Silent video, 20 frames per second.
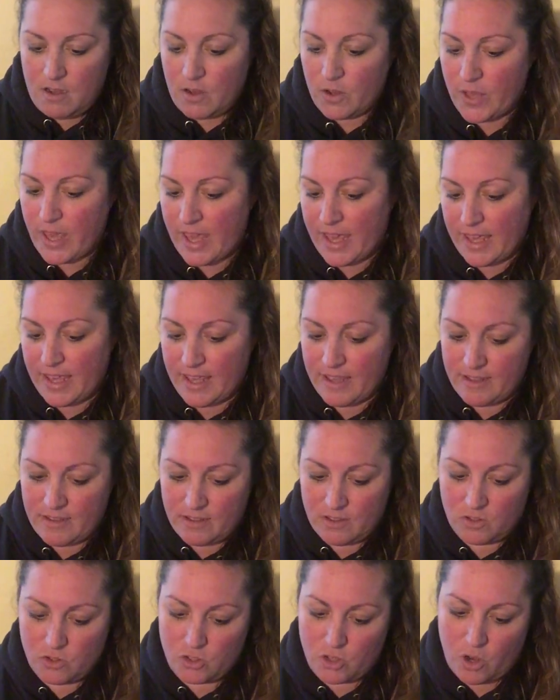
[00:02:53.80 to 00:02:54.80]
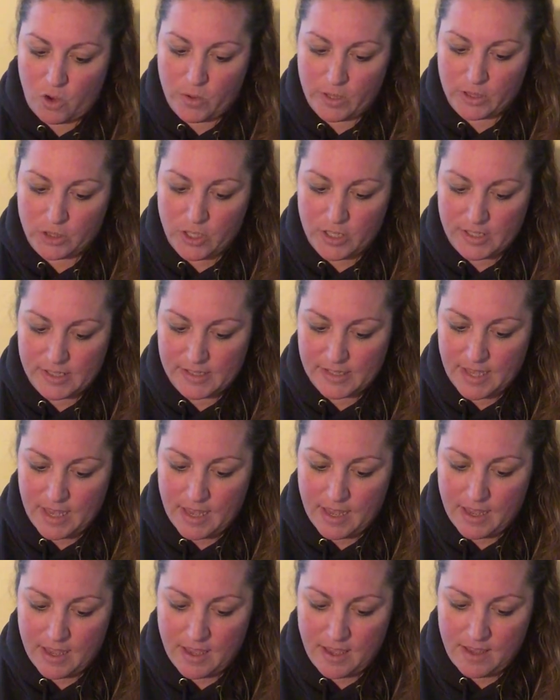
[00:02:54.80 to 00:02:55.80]
Okay, so it looks
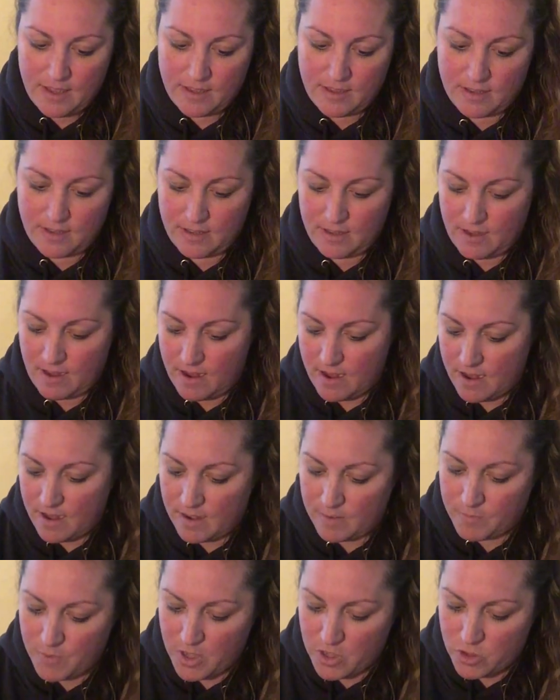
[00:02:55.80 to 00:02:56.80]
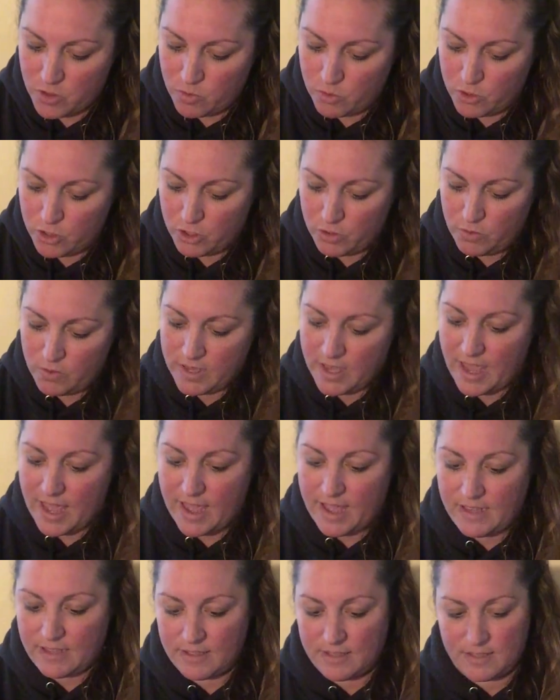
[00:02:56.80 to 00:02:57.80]
like you do
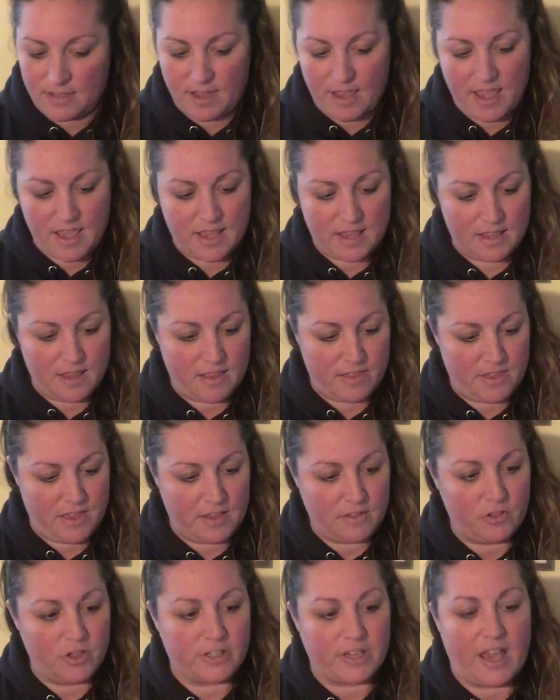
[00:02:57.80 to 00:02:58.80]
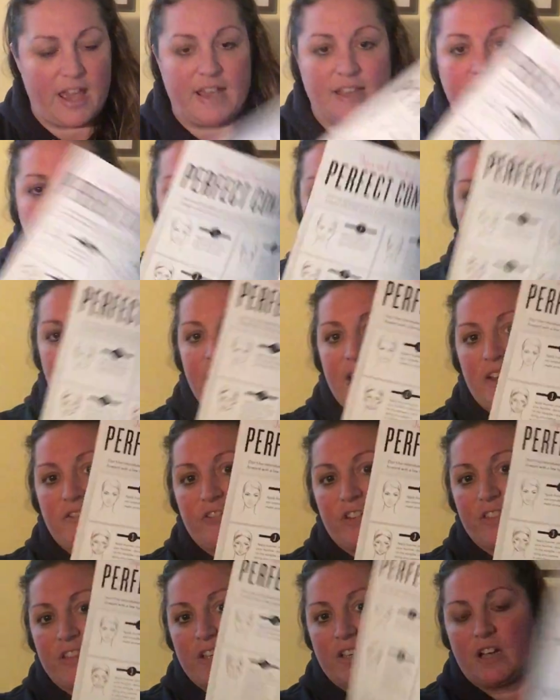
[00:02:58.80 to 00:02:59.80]
get a thing. Look, it has like
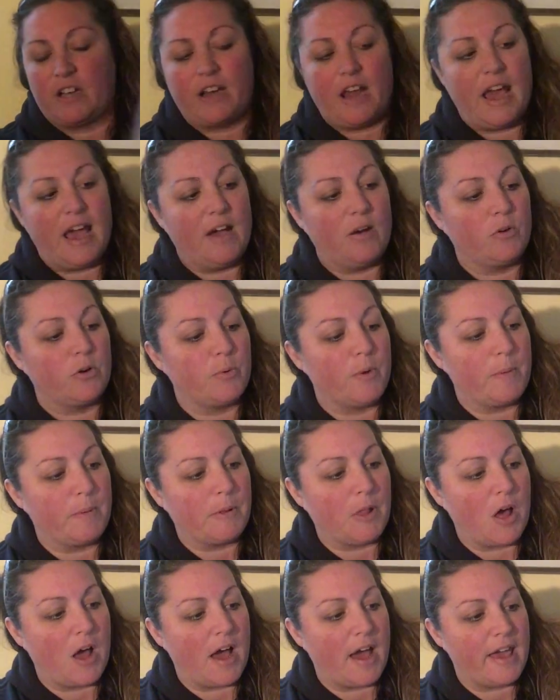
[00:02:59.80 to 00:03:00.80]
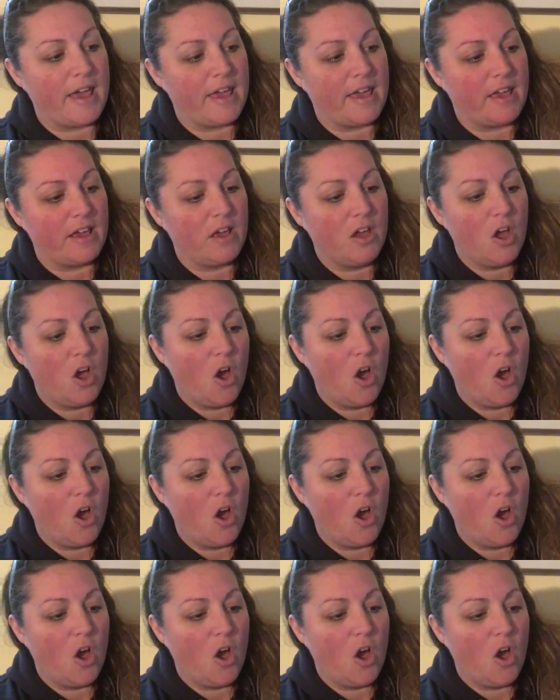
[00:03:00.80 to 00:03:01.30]
everything on how to apply it,